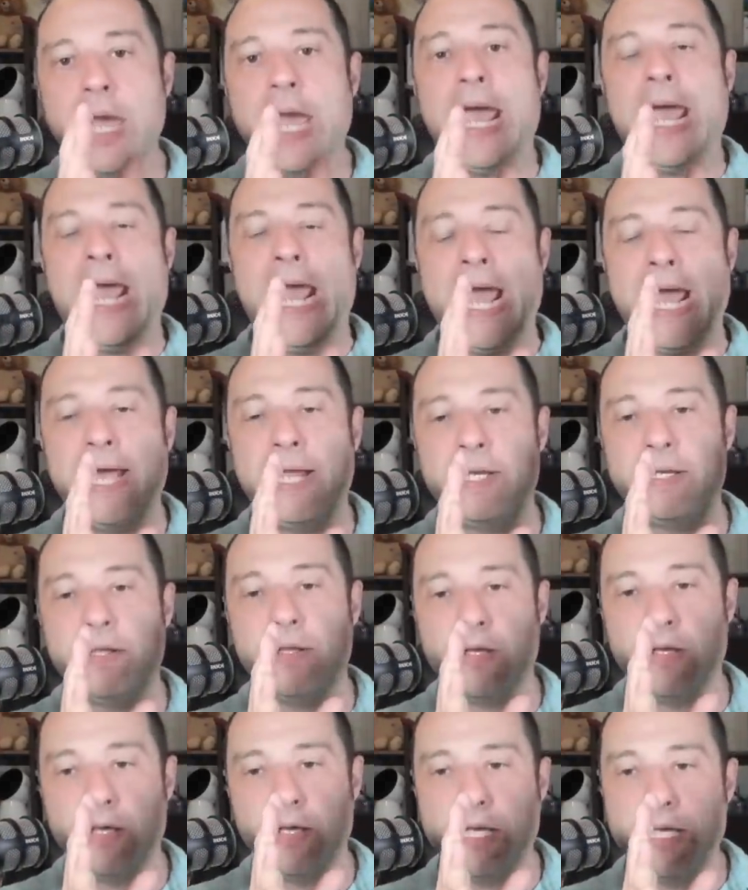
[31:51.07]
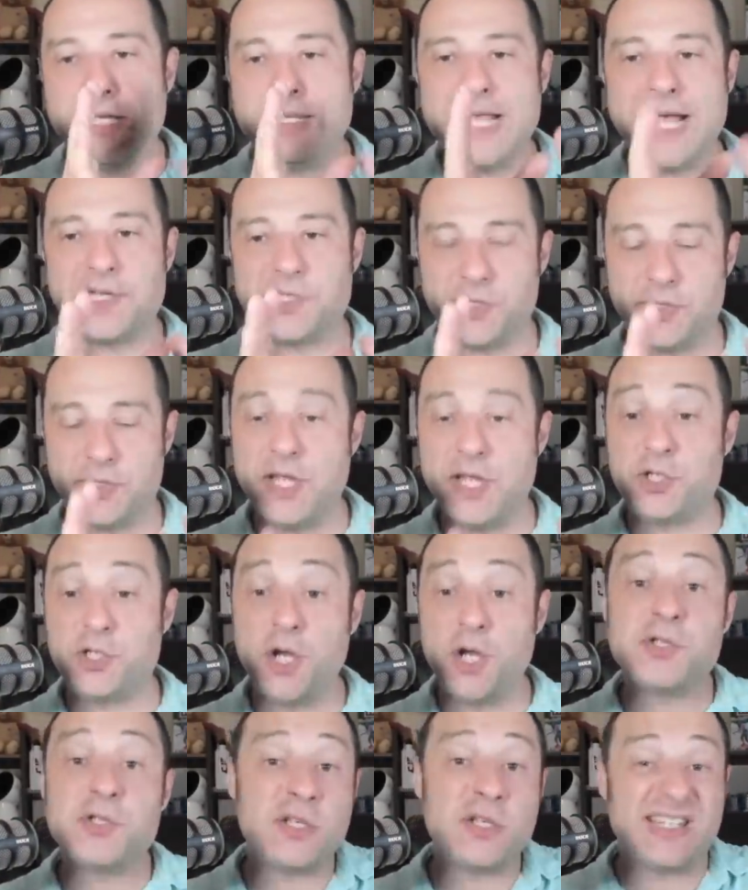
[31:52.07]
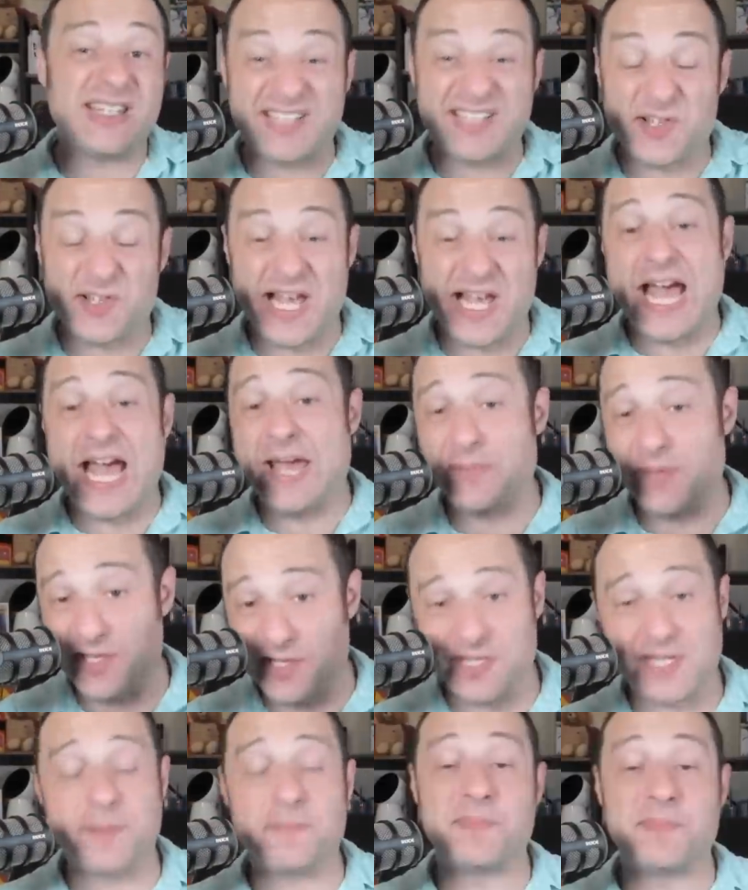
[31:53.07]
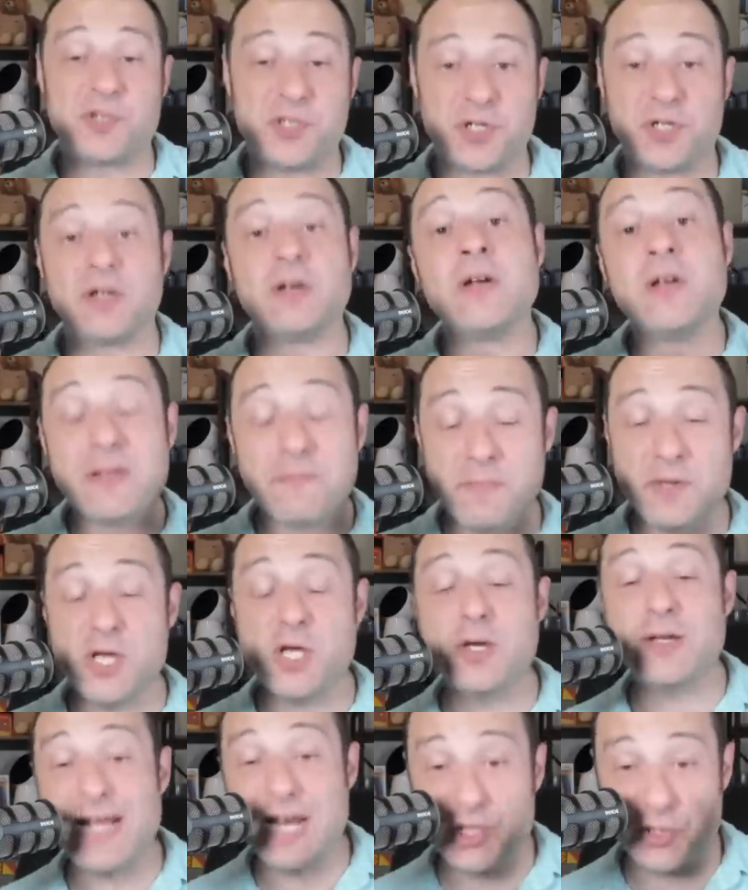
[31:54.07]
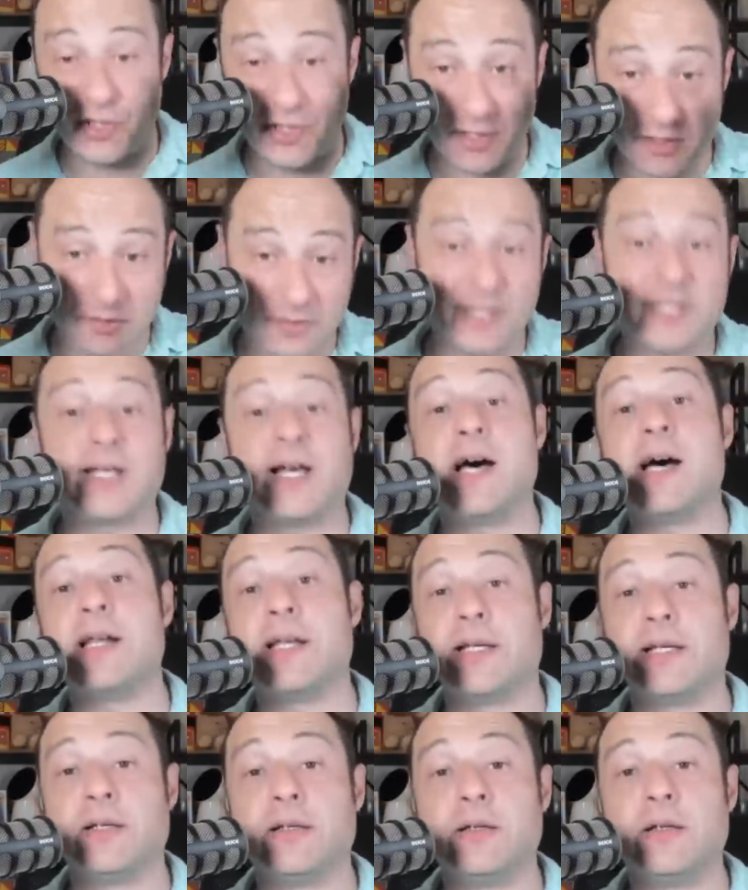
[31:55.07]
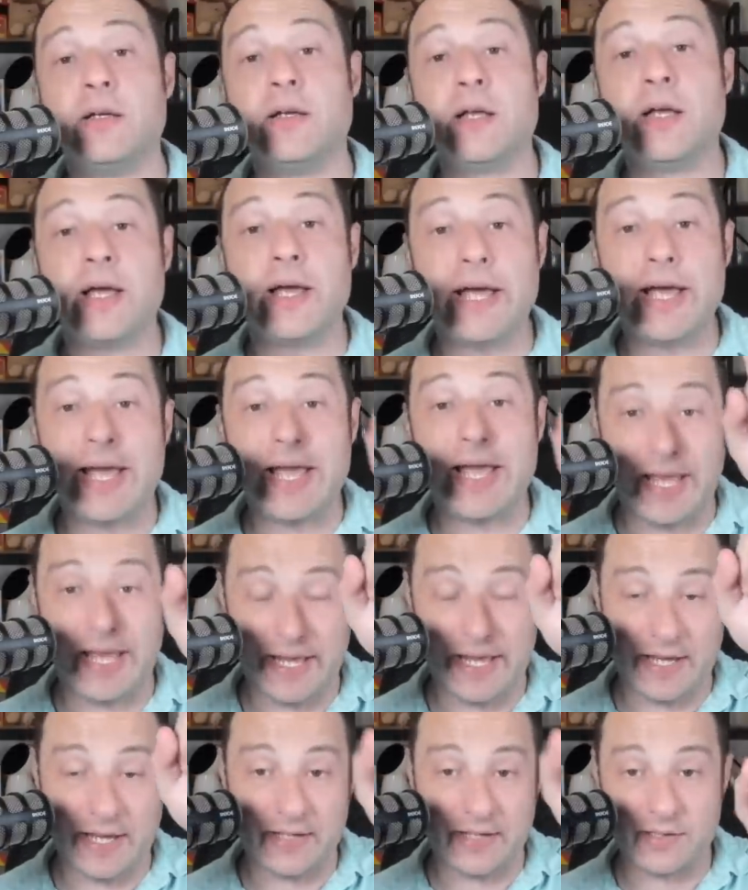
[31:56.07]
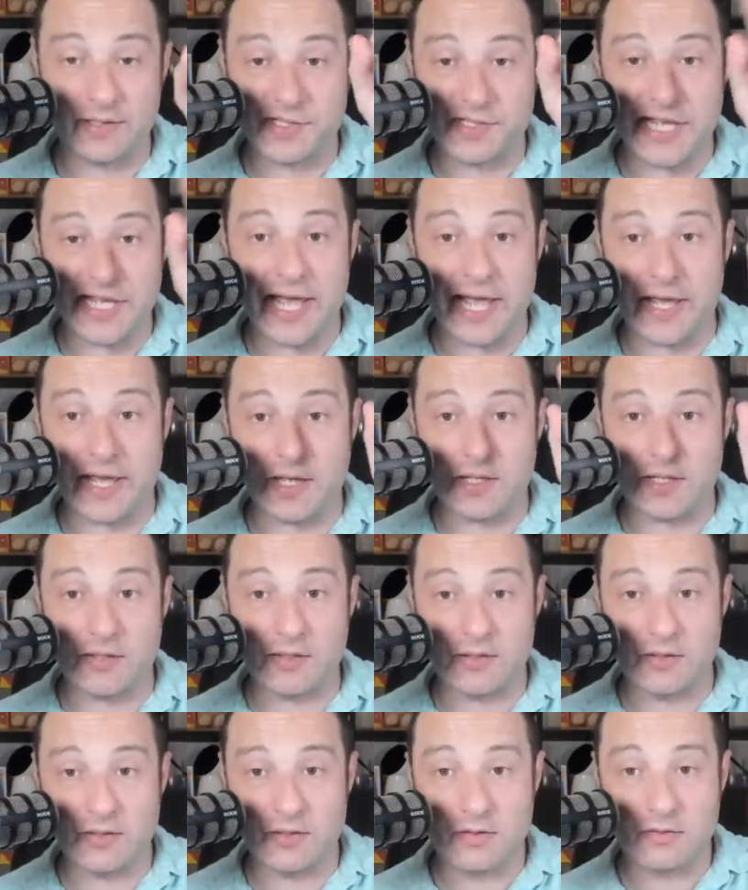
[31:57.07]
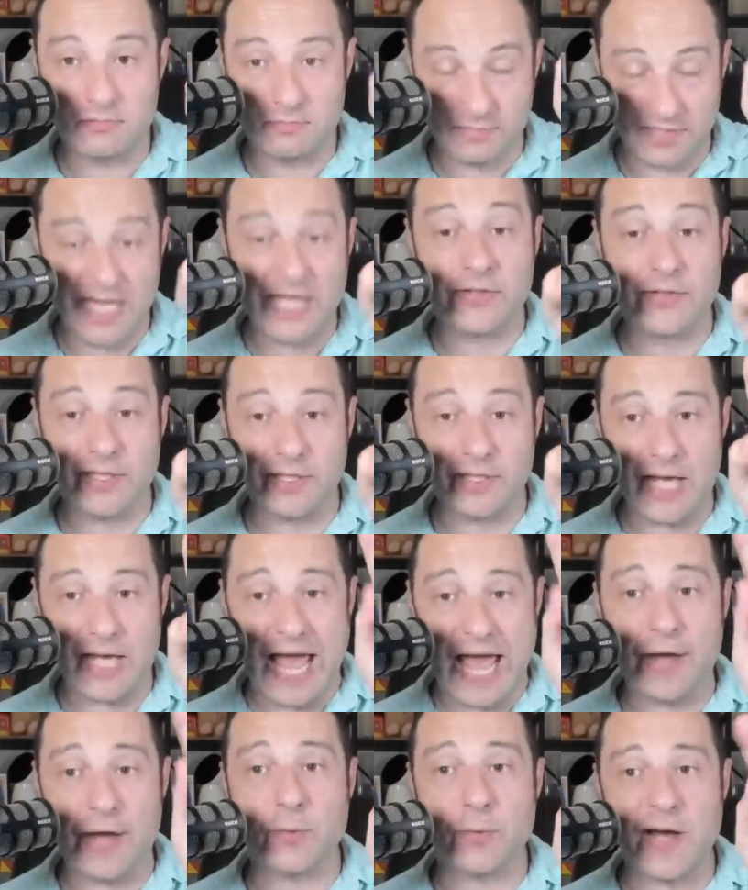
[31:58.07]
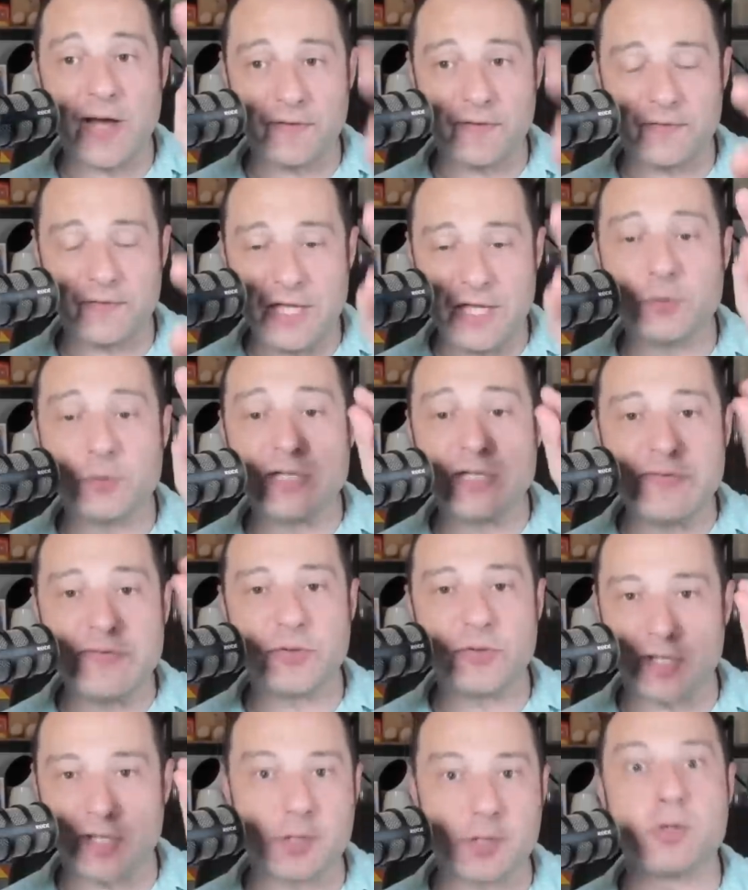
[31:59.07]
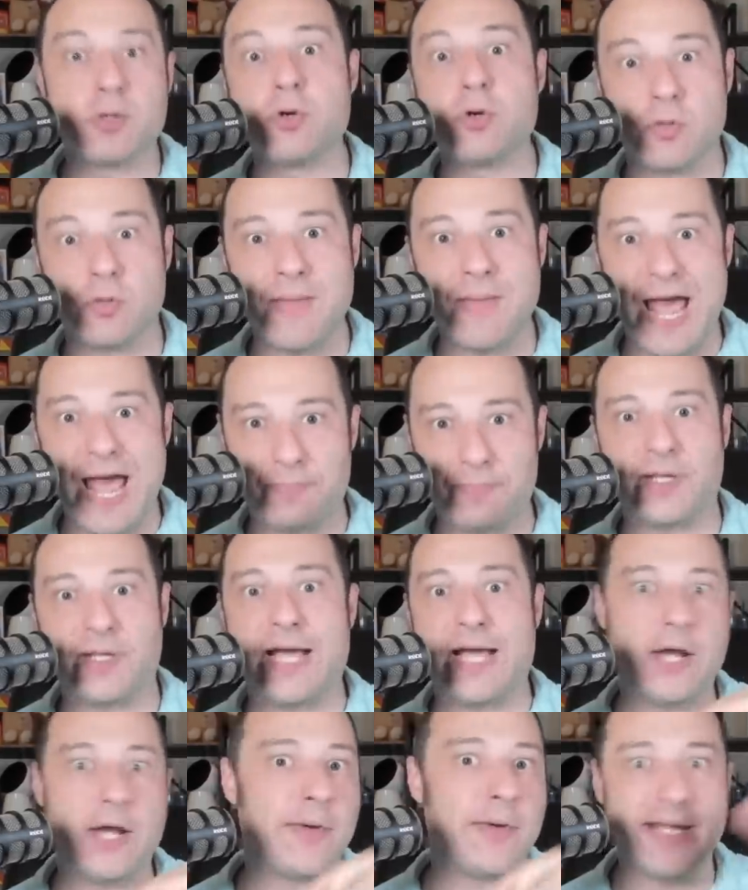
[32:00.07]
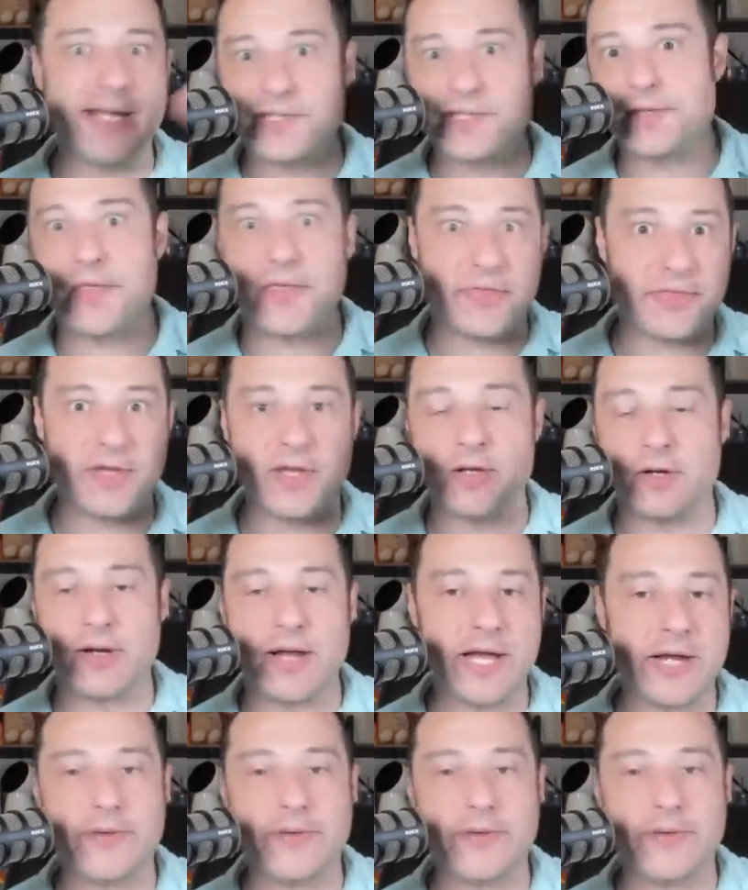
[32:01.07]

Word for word: and in that it shows you like the time and the temperature, but you can actually click on it and say tell it, how do I, it'll give you like a Google map, like, how do I get to the theater? How